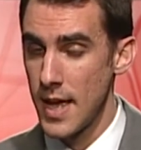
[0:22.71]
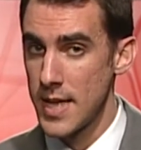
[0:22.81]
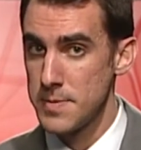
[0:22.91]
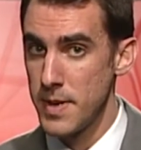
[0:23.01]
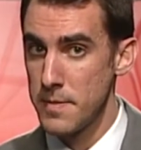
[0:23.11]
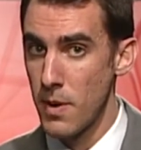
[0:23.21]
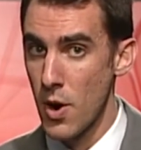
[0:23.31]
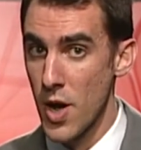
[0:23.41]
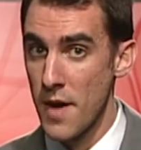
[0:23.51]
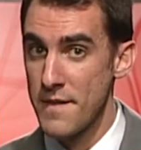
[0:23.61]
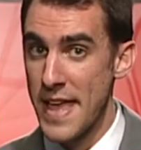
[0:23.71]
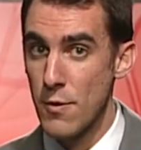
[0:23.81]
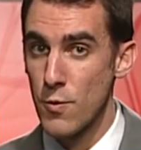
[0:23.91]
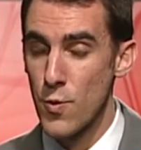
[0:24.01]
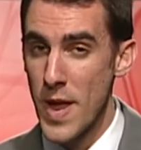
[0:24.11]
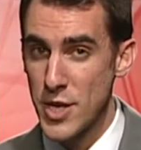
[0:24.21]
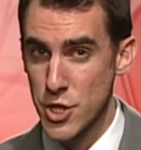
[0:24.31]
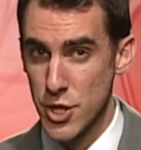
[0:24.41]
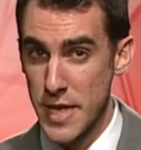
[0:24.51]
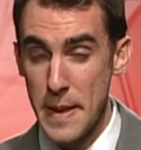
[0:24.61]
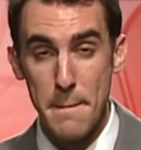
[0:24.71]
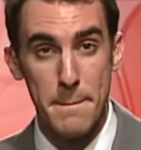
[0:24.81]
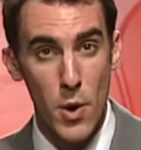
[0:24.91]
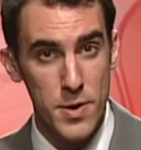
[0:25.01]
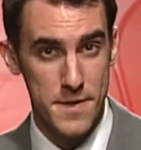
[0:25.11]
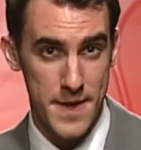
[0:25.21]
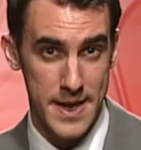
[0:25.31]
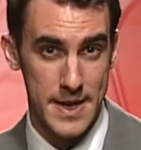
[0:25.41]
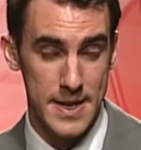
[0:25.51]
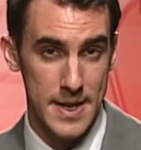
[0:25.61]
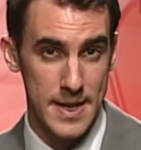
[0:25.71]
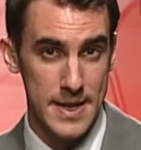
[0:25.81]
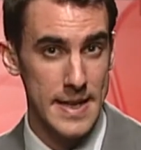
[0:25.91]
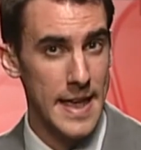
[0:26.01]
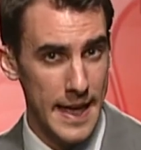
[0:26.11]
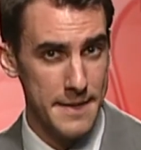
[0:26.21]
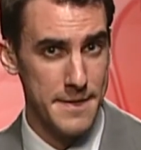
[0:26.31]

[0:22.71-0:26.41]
as being part of a racially motivated gang